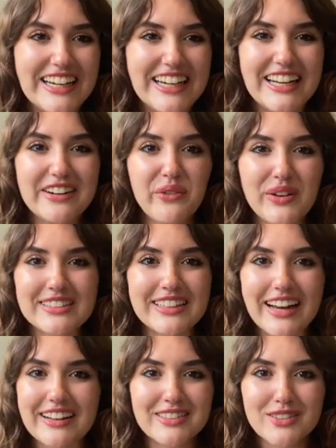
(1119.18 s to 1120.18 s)
It wasn't
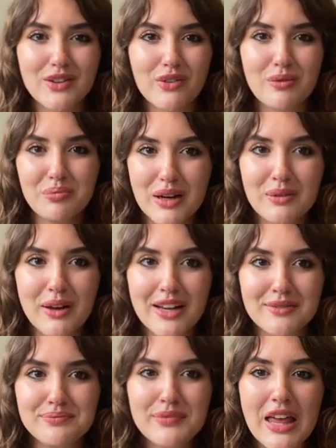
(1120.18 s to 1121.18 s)
actually written by a
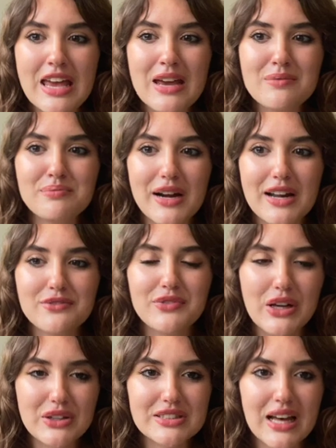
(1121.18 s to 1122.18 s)
man, but it
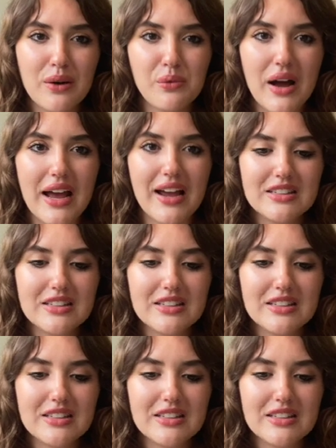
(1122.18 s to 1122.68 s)
feels that way.